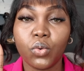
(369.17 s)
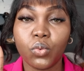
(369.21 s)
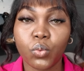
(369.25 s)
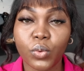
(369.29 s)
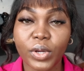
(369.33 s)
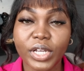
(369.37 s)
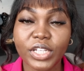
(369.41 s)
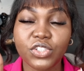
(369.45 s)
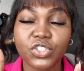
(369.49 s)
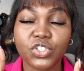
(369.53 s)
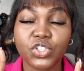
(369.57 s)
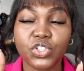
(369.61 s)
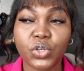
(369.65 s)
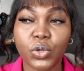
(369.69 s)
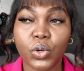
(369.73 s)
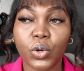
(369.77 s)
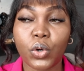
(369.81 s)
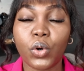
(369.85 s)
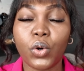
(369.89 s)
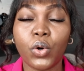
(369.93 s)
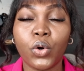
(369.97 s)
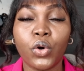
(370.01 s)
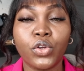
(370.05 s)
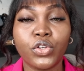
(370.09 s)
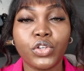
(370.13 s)
with
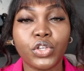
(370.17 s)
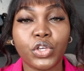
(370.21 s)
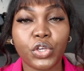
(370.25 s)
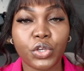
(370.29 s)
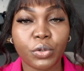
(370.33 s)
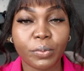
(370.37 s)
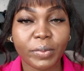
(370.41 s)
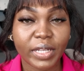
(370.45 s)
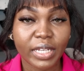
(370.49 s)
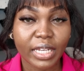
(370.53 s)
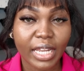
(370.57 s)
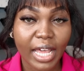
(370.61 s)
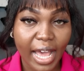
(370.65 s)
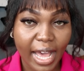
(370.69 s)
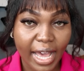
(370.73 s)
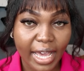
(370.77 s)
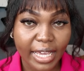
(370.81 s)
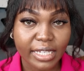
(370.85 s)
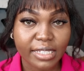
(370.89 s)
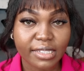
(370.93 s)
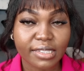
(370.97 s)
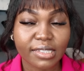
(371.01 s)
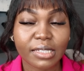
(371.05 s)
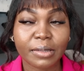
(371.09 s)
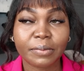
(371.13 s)
your own human
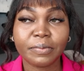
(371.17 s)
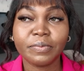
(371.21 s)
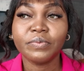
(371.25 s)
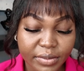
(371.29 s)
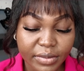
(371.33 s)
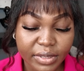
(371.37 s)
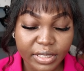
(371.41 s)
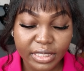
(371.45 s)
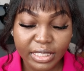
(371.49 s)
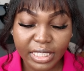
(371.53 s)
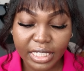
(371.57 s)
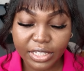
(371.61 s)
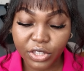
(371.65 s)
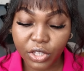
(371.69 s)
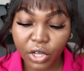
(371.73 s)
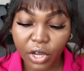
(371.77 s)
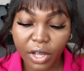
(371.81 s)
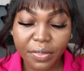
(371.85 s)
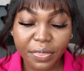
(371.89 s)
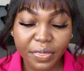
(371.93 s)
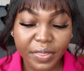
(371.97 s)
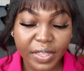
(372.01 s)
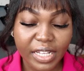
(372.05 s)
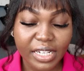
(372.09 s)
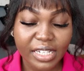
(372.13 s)
eyes. The
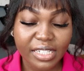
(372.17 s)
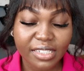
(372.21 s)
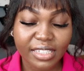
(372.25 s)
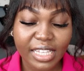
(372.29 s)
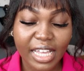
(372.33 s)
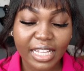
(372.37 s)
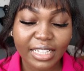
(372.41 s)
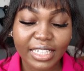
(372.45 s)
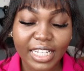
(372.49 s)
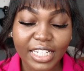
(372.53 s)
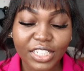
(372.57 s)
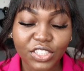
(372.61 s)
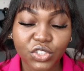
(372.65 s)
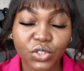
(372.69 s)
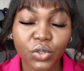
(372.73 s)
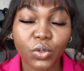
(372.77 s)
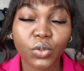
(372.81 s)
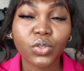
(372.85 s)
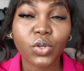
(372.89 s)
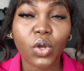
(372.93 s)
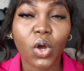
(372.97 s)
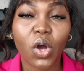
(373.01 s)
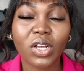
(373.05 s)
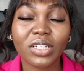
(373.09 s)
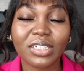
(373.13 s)
third thing is that they
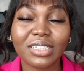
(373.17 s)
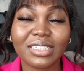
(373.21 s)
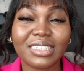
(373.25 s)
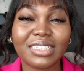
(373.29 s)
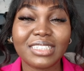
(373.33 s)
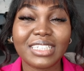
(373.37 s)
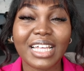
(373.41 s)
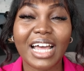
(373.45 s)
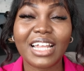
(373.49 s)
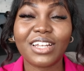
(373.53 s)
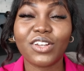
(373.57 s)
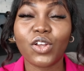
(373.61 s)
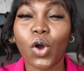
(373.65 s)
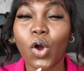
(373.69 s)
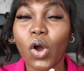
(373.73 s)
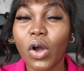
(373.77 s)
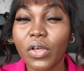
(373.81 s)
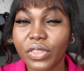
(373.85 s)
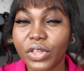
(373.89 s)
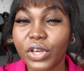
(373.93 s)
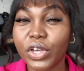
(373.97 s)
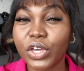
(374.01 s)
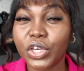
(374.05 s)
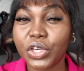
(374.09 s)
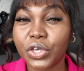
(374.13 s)
don't understand
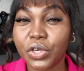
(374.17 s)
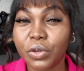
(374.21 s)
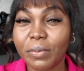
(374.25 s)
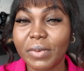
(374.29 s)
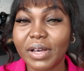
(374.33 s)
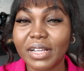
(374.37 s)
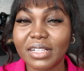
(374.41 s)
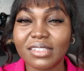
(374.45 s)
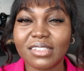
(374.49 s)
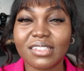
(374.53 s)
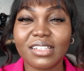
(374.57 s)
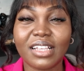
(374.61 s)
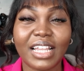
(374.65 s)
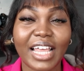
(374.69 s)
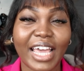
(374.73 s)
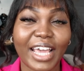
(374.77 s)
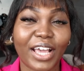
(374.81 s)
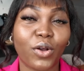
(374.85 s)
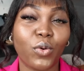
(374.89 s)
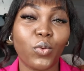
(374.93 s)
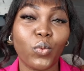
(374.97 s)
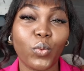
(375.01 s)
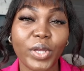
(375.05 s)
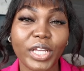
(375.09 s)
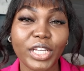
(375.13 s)
other humans like
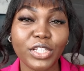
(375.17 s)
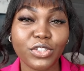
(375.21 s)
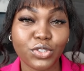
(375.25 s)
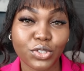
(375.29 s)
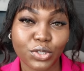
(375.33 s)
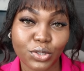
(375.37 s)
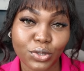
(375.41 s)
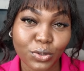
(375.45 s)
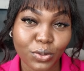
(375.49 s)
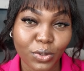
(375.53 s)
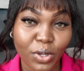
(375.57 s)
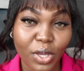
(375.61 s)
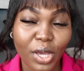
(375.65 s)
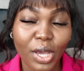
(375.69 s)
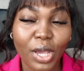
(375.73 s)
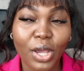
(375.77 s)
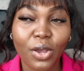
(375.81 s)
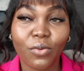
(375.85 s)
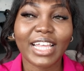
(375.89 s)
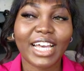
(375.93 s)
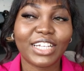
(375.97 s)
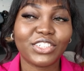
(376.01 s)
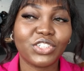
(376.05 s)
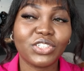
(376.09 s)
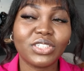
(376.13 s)
we do.
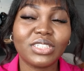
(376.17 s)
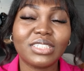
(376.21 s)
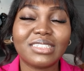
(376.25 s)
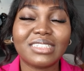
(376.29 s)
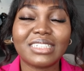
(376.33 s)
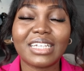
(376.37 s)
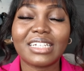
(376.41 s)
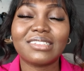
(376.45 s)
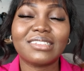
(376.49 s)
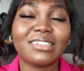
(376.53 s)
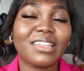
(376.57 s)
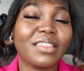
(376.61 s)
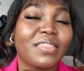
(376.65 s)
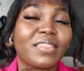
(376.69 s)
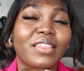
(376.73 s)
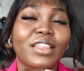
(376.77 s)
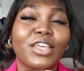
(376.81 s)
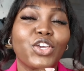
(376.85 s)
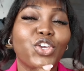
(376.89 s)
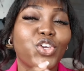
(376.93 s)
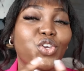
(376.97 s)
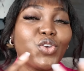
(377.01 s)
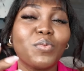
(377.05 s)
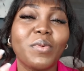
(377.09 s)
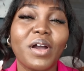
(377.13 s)
There are just certain
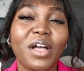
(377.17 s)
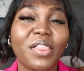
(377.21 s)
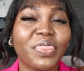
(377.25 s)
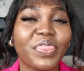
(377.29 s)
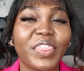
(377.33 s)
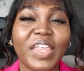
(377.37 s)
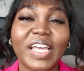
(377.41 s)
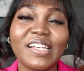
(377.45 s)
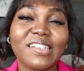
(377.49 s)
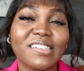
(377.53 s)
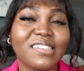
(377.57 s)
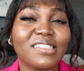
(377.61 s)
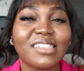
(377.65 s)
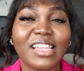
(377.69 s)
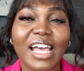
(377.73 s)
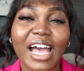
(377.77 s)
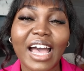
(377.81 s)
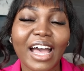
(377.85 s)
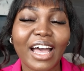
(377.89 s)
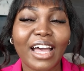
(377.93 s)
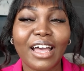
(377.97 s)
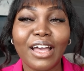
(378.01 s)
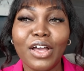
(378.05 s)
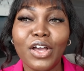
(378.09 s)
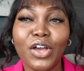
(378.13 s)
human things
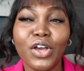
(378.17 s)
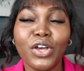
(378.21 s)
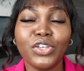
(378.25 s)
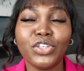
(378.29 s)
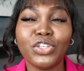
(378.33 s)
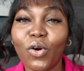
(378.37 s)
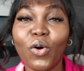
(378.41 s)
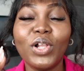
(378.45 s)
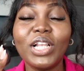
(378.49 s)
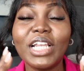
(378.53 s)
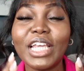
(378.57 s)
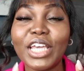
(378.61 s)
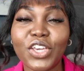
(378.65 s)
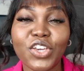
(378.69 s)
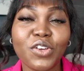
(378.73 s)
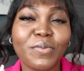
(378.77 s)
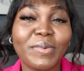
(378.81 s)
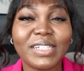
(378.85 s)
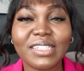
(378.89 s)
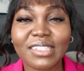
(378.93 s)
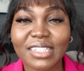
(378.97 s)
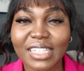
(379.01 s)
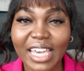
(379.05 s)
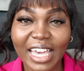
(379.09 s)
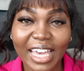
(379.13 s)
that only
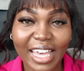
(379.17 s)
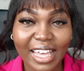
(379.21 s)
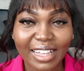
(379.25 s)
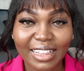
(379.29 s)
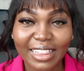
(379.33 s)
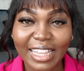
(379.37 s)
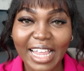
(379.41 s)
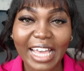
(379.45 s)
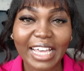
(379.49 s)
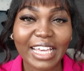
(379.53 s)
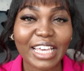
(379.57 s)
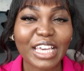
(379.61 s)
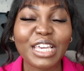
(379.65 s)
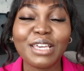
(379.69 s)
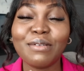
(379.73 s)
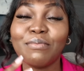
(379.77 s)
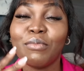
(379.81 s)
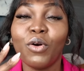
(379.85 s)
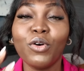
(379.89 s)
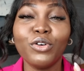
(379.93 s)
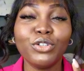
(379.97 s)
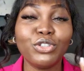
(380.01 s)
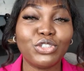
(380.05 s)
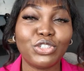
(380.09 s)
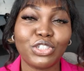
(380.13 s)
humans get, like
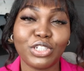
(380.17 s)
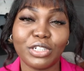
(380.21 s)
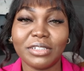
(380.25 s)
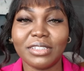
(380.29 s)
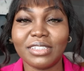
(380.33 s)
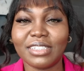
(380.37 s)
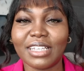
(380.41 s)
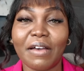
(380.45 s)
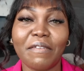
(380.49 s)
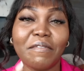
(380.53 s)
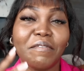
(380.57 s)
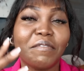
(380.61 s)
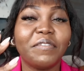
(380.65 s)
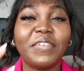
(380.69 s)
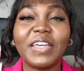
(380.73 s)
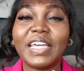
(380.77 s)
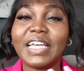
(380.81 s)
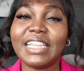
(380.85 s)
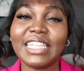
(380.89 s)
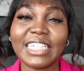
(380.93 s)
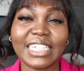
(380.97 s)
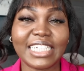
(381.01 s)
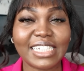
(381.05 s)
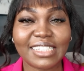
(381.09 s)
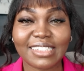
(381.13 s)
emotions and
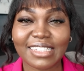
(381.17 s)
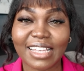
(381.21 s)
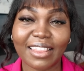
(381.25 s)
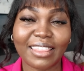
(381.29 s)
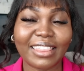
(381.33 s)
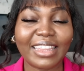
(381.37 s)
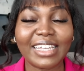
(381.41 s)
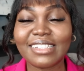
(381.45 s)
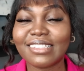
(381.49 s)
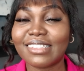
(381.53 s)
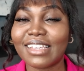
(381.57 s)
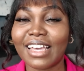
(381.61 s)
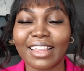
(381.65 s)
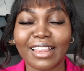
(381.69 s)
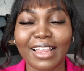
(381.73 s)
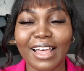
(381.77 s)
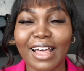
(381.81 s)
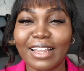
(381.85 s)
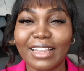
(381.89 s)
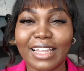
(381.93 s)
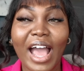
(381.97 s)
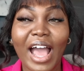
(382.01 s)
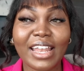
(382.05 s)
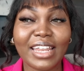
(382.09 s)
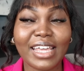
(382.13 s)
feelings and things like
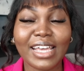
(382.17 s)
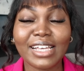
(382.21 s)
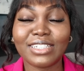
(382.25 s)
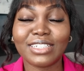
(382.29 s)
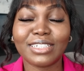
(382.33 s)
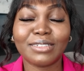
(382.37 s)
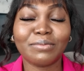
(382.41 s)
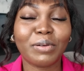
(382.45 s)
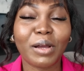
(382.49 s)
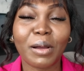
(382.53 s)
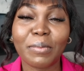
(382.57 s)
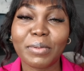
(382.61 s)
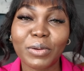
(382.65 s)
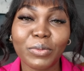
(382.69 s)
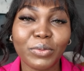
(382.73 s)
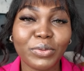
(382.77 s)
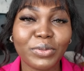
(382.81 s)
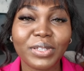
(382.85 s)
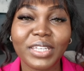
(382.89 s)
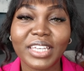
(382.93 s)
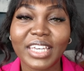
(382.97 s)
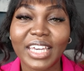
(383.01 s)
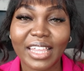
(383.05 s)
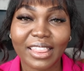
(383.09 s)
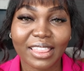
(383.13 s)
that. An agent probably
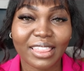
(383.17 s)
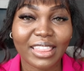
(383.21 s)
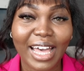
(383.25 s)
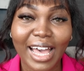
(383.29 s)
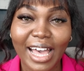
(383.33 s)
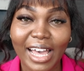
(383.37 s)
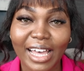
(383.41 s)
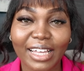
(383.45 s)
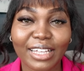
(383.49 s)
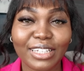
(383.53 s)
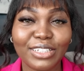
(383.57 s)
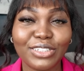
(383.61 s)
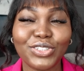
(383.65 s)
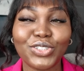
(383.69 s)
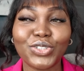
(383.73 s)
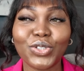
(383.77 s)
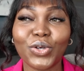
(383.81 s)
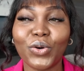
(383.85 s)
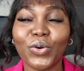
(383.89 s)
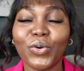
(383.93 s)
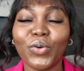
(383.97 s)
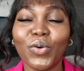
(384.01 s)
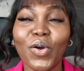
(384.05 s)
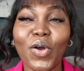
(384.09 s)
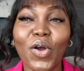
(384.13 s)
wouldn't get that.
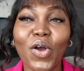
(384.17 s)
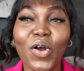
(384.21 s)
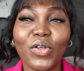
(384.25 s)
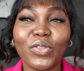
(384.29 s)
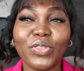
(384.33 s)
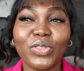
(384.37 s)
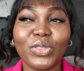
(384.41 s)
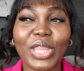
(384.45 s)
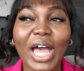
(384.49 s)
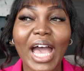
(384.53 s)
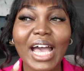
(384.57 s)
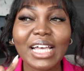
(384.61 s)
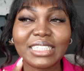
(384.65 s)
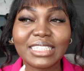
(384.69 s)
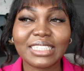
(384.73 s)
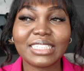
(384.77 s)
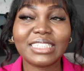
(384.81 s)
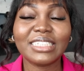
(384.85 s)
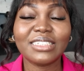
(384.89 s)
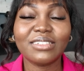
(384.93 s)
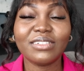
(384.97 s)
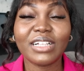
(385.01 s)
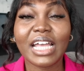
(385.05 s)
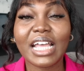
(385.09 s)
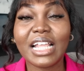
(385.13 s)
So that's
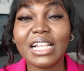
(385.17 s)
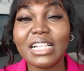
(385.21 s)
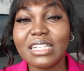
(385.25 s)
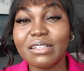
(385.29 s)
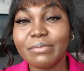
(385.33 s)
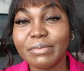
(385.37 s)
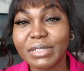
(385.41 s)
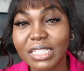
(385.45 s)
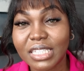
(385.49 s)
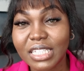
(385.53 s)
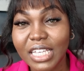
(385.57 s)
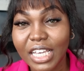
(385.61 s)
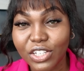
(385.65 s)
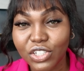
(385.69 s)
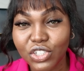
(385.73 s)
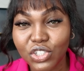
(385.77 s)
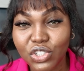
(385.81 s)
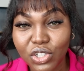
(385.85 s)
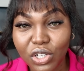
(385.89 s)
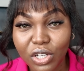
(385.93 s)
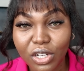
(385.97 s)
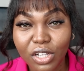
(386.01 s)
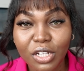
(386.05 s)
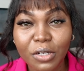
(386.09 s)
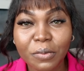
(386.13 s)
still a
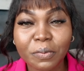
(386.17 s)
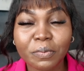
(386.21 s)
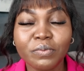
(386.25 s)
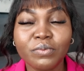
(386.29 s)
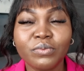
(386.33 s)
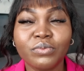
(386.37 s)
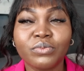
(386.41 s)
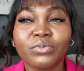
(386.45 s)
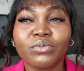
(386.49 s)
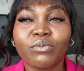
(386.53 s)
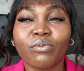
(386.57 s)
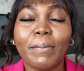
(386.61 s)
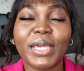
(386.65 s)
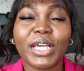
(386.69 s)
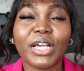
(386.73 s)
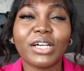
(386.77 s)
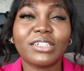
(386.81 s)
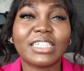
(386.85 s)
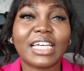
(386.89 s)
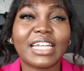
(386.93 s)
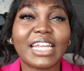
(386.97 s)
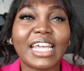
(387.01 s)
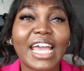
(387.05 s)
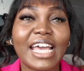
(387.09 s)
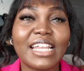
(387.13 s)
limitation,
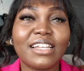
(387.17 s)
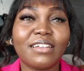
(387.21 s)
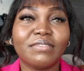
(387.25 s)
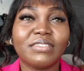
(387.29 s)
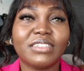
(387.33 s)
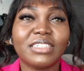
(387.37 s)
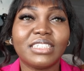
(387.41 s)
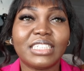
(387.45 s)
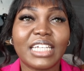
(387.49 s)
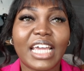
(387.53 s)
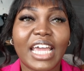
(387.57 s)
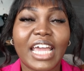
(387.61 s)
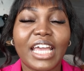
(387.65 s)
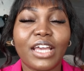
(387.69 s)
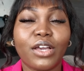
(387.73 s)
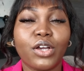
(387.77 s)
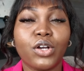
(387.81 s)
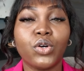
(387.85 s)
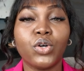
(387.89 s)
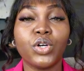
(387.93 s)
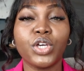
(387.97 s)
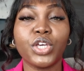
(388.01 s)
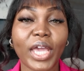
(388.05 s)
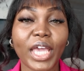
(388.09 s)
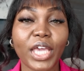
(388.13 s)
because at the end of the day,
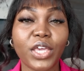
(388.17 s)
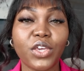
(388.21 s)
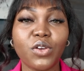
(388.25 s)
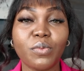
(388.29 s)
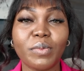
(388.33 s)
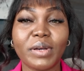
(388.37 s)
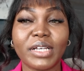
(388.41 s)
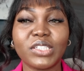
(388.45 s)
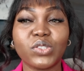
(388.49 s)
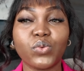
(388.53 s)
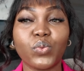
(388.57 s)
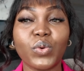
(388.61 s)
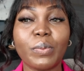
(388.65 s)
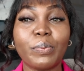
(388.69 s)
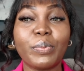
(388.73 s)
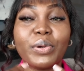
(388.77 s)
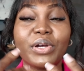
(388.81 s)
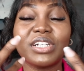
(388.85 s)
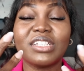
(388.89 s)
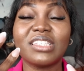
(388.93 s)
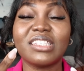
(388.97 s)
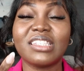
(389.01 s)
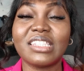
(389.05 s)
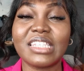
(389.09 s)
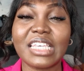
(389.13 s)
we humans, we
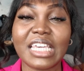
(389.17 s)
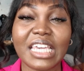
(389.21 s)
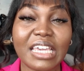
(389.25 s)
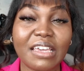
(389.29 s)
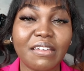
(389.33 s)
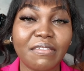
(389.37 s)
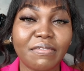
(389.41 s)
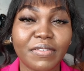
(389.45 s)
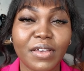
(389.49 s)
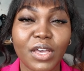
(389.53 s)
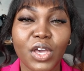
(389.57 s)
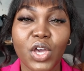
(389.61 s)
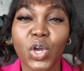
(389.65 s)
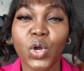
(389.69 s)
perceive,